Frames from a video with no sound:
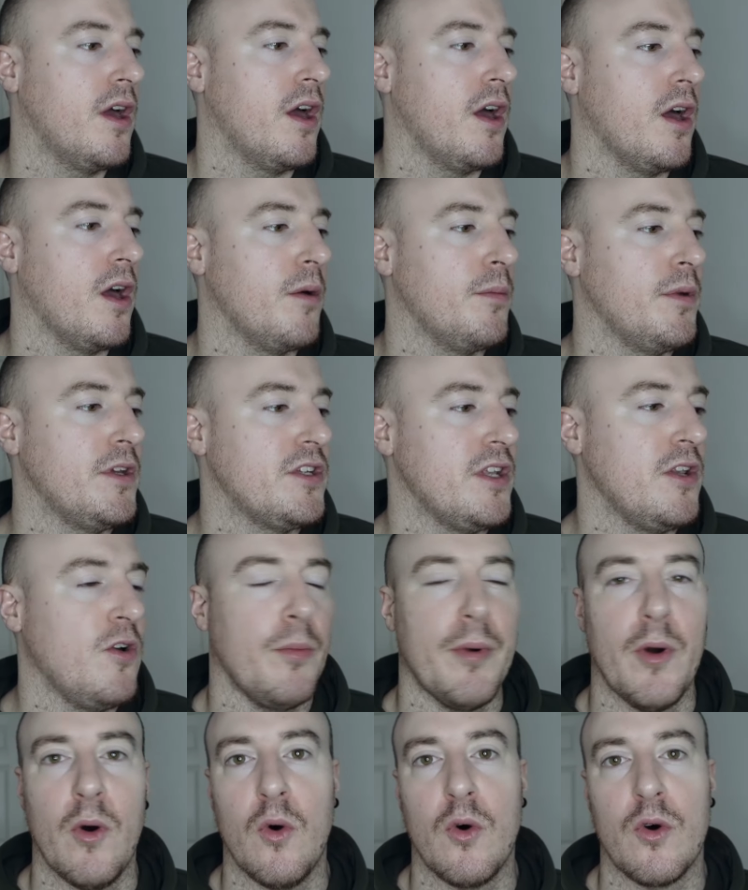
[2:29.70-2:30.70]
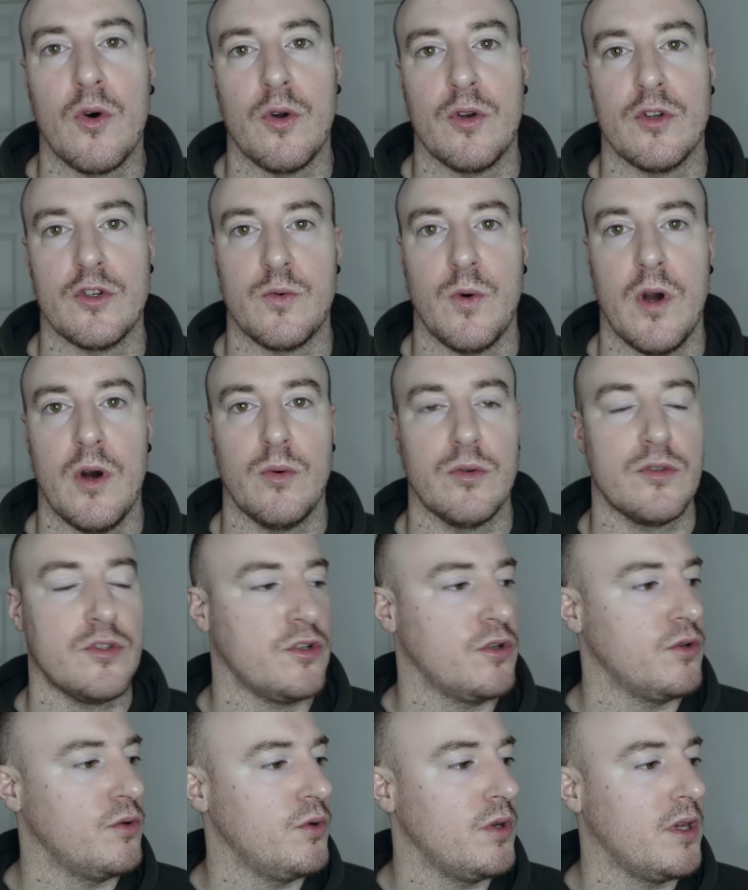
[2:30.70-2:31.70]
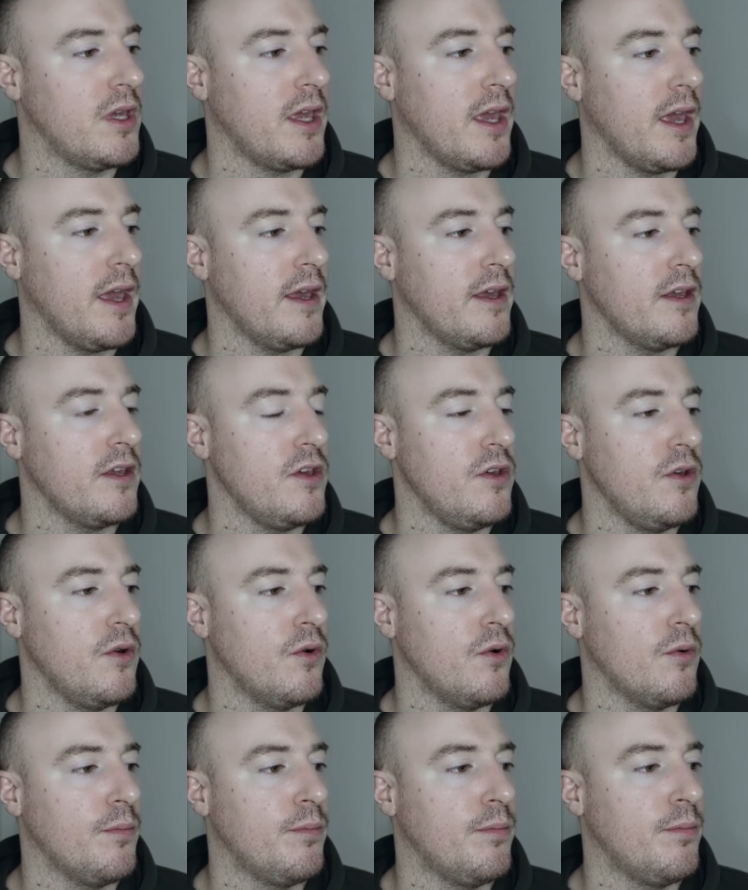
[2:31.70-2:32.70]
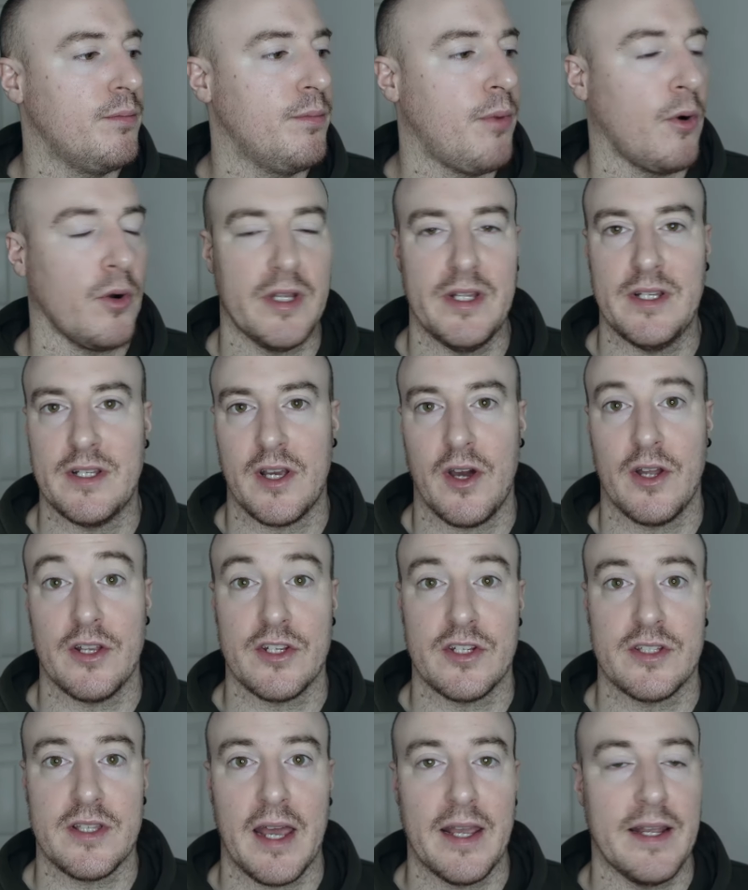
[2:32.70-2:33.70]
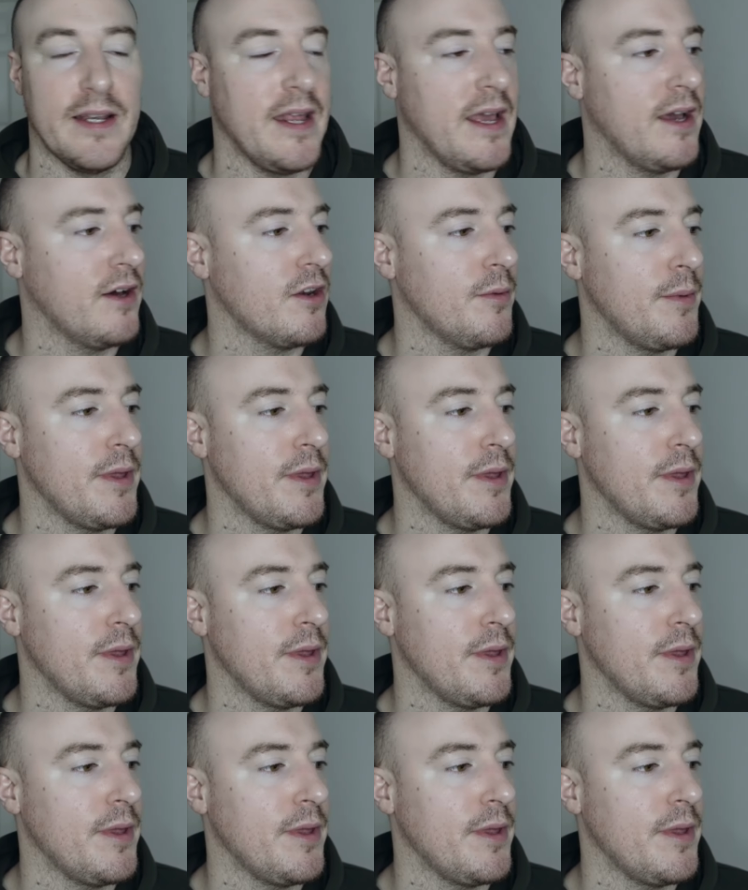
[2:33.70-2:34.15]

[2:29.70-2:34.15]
It's a little bit awkward as well to get your body to kind of stay down.